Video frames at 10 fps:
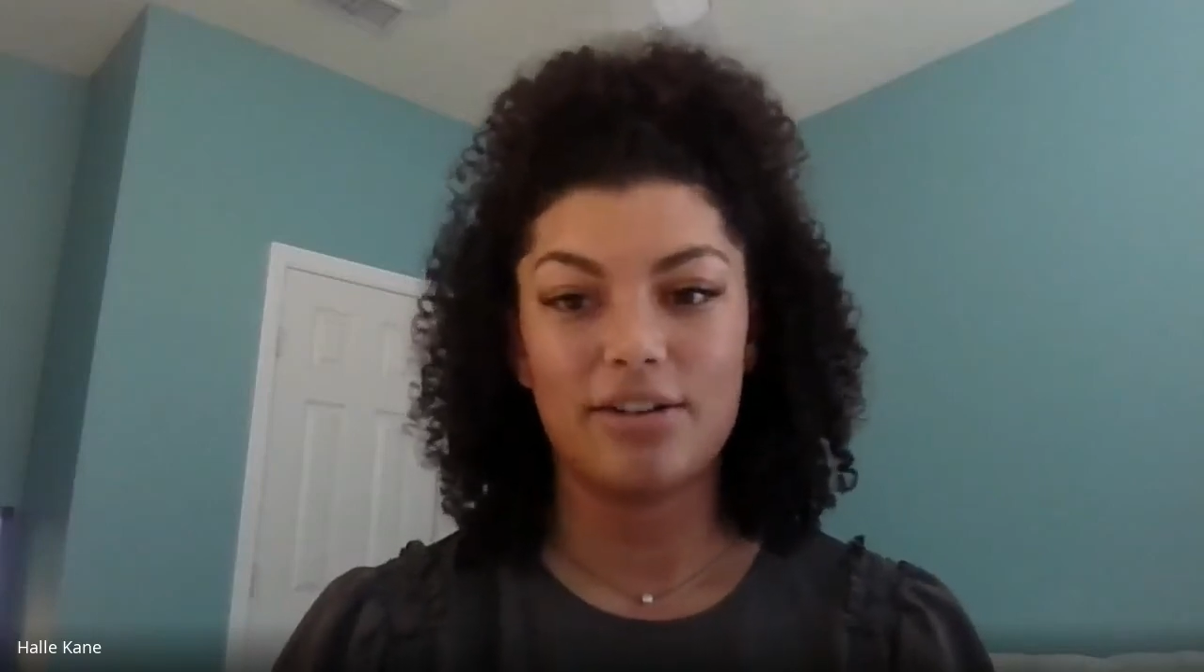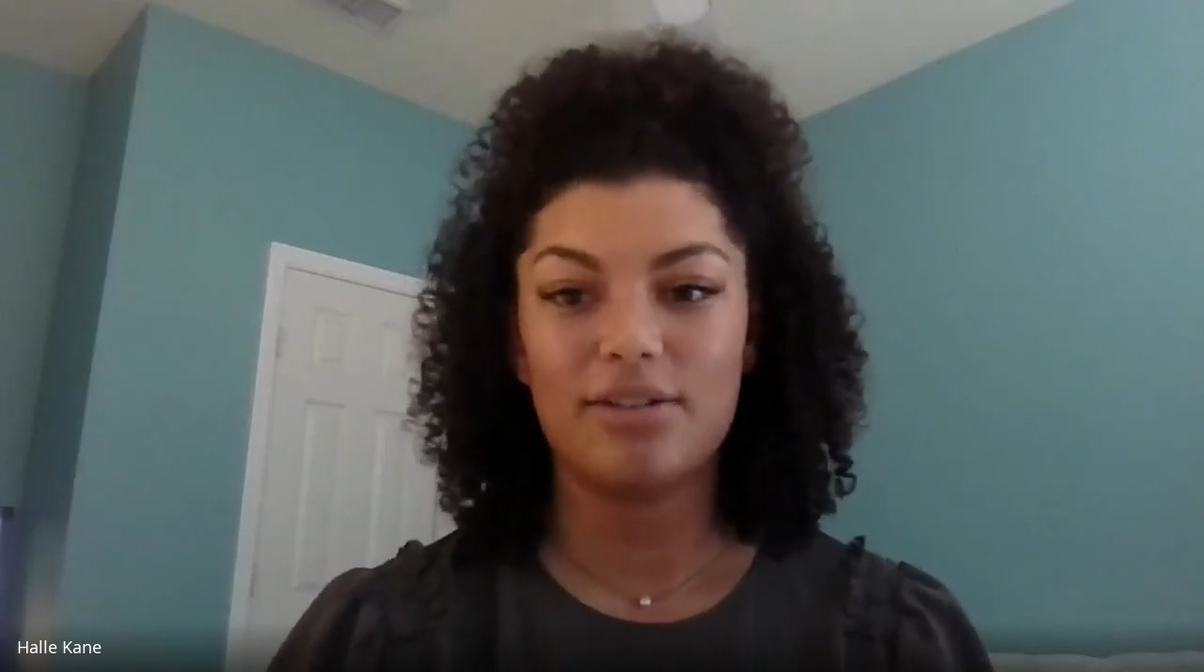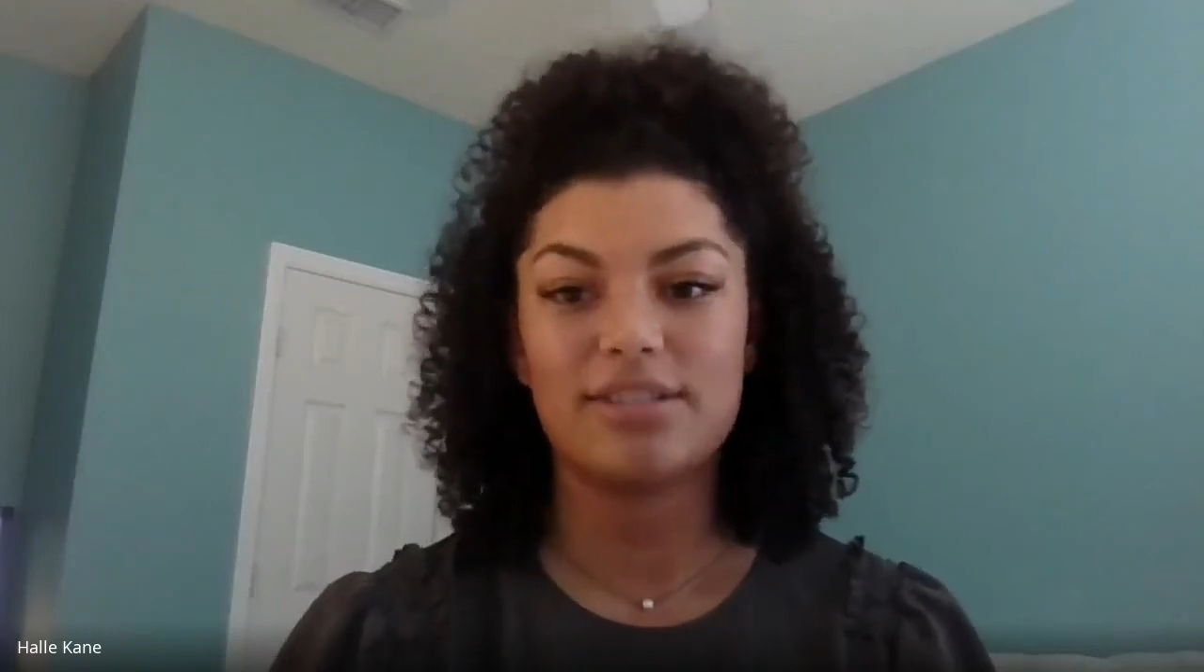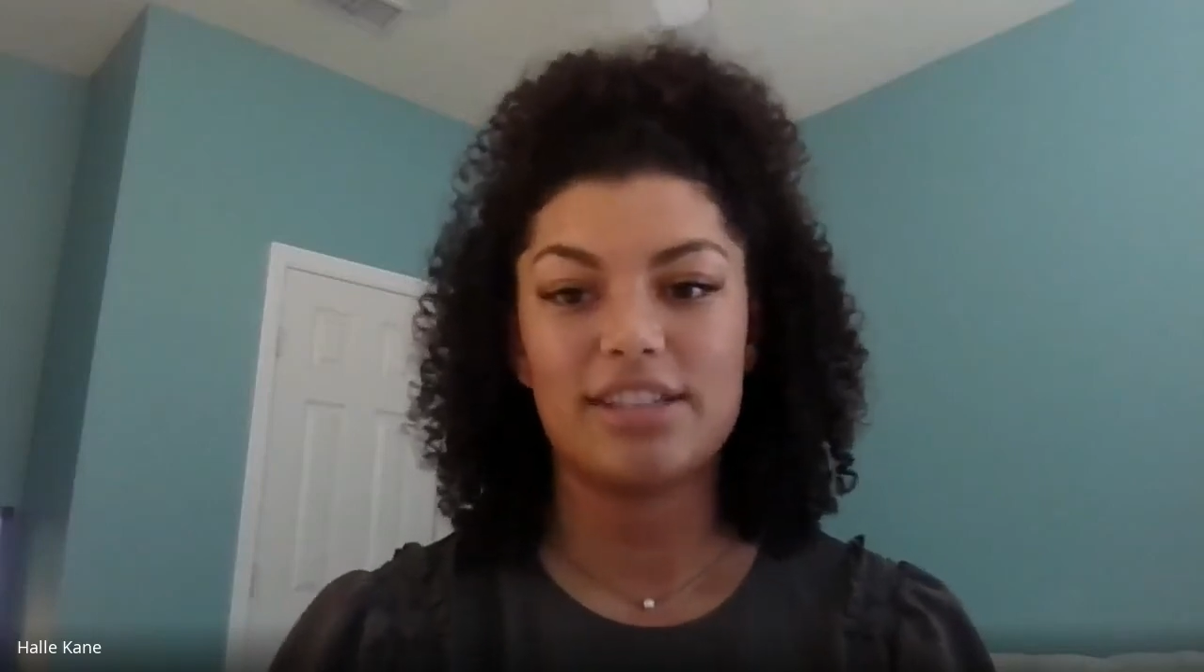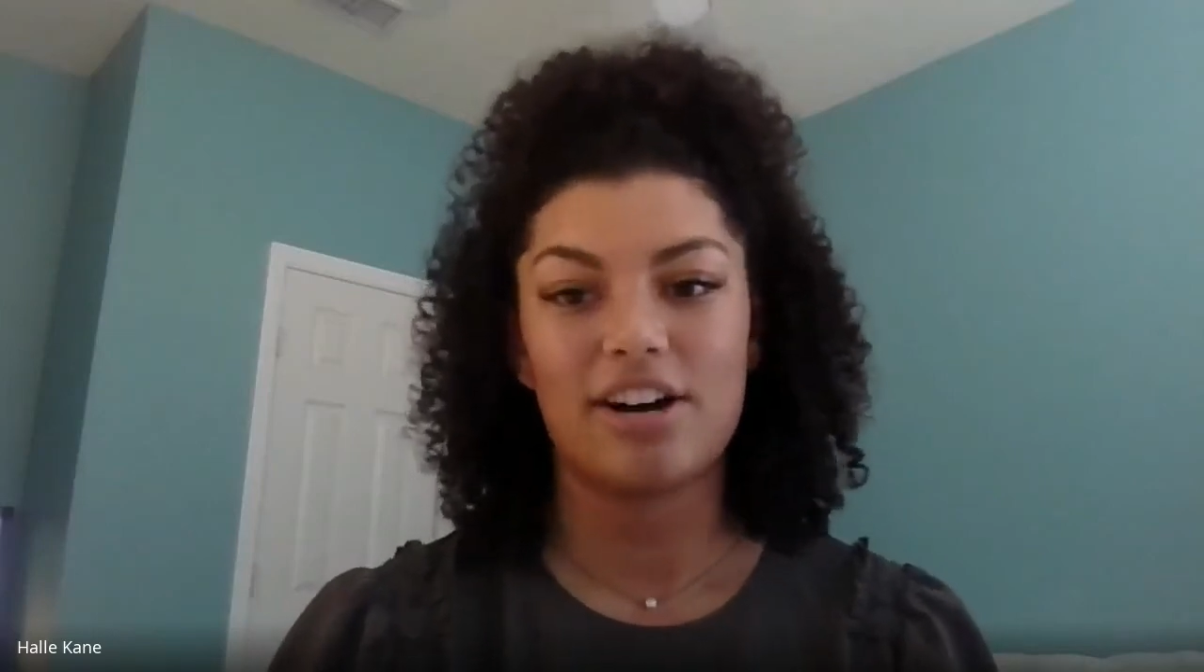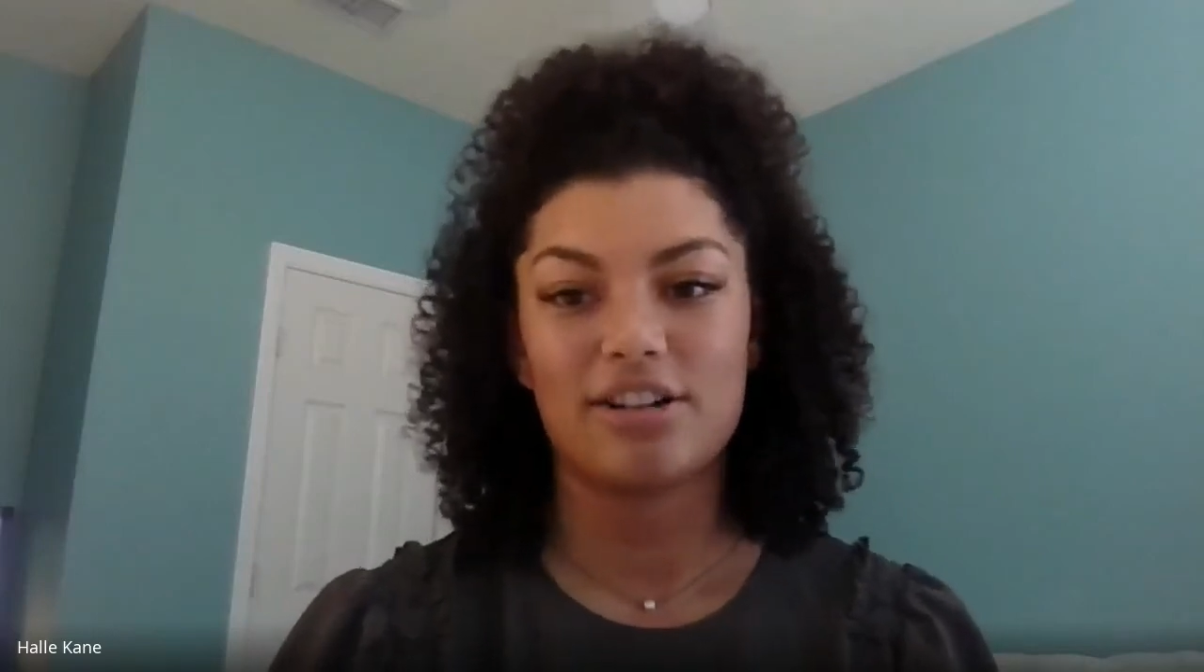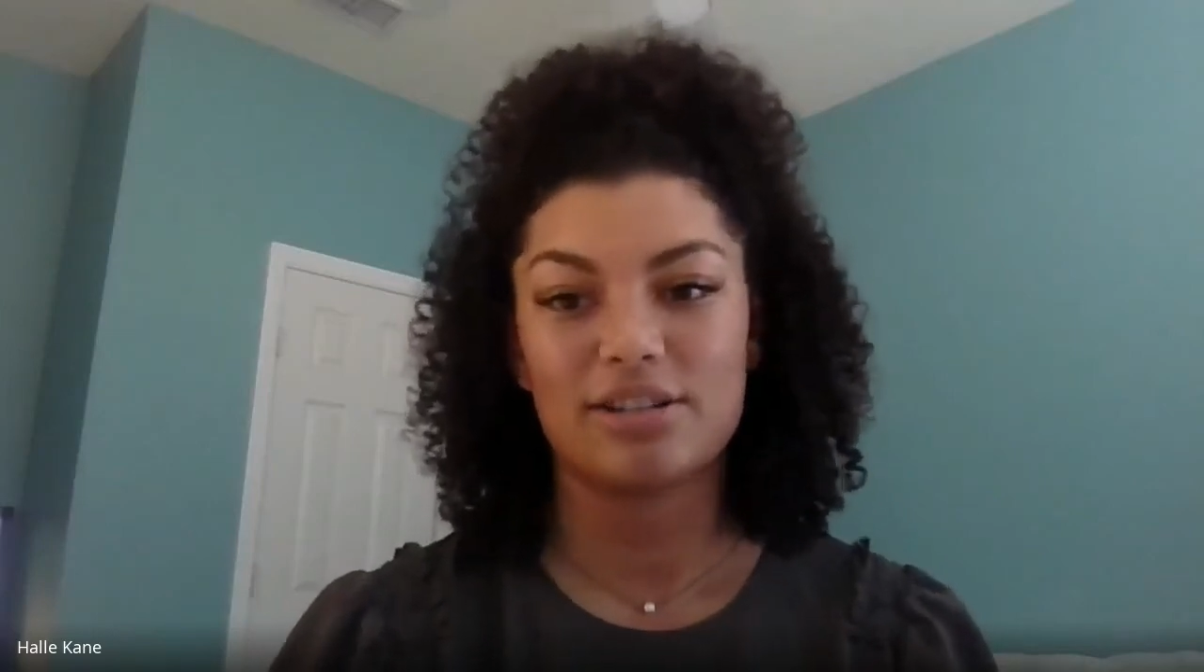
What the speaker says: using our